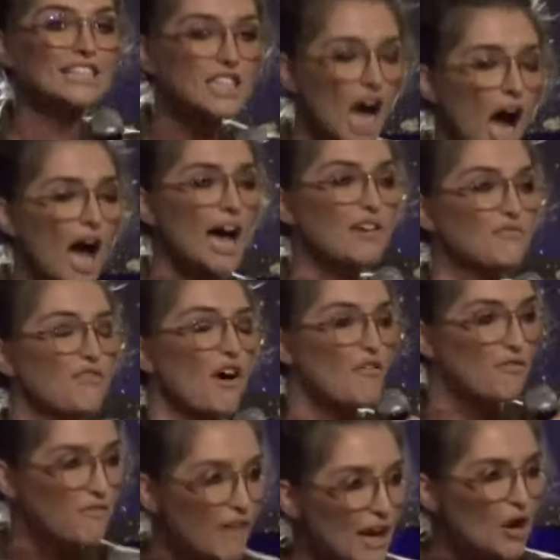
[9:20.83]
God
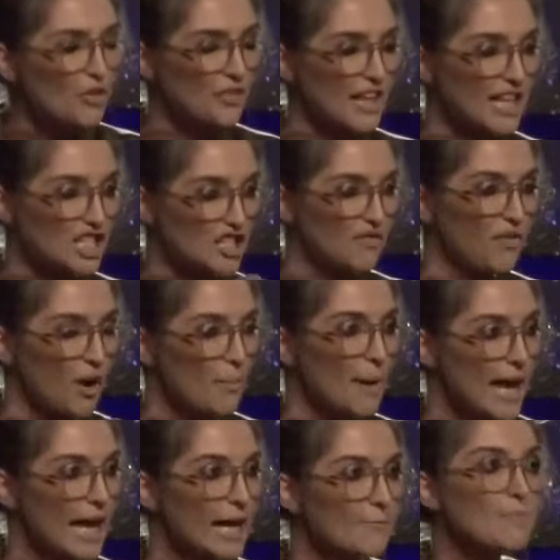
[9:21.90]
fulfilled this for
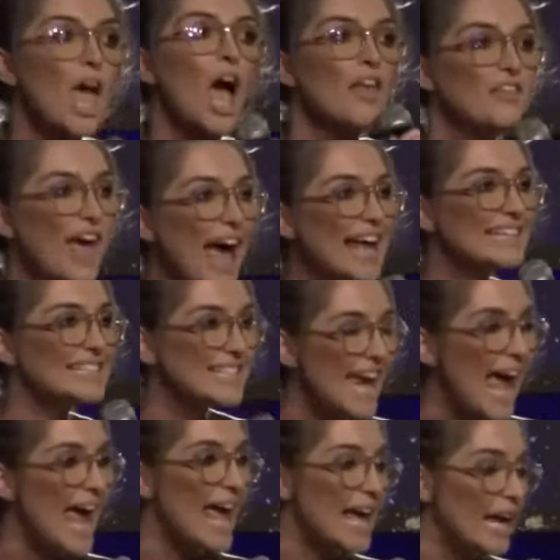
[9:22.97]
me. That
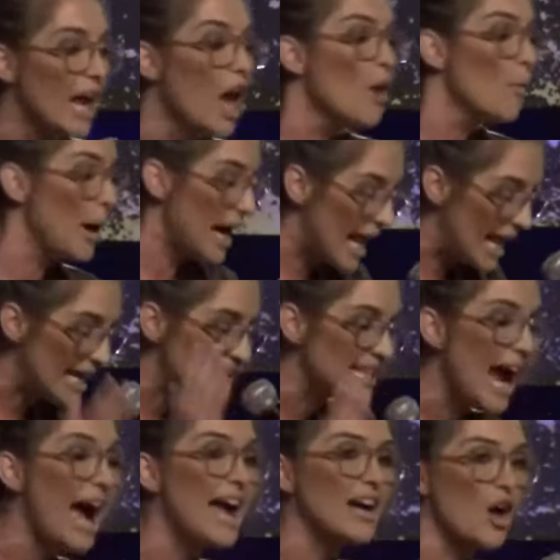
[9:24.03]
day when he
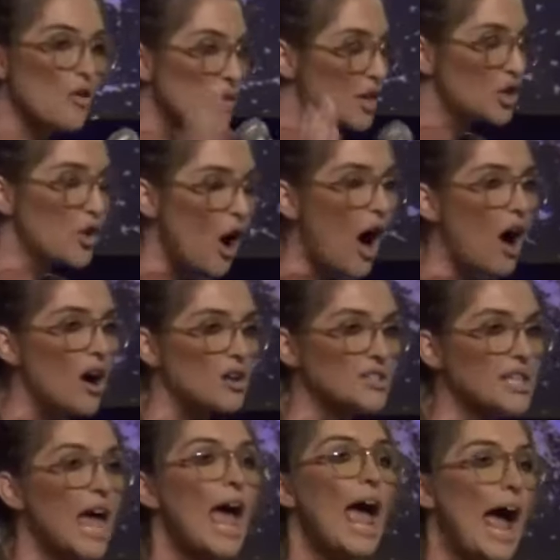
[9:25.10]
died on the cross.
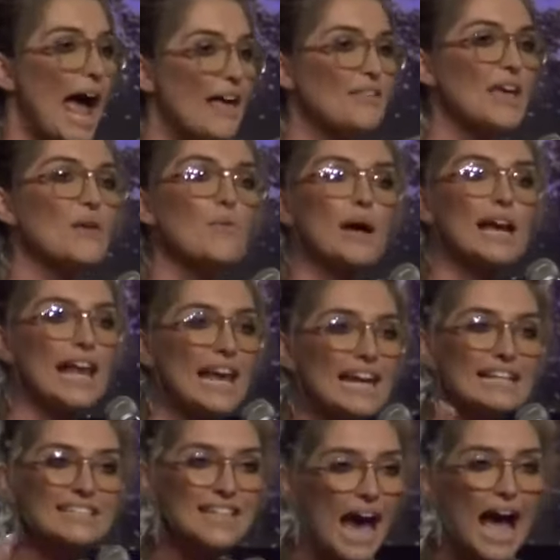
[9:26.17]
And then when he
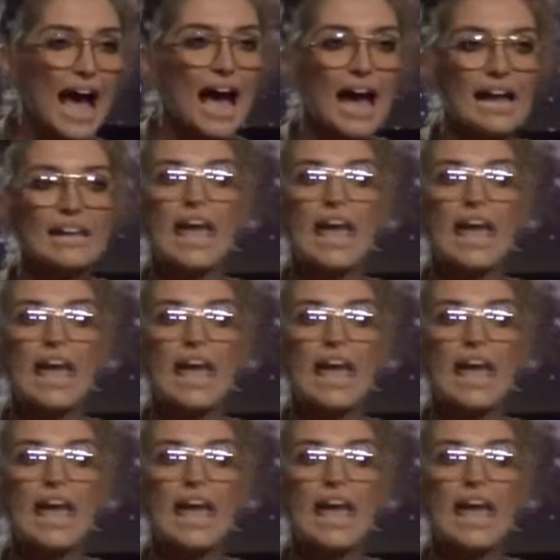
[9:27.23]
died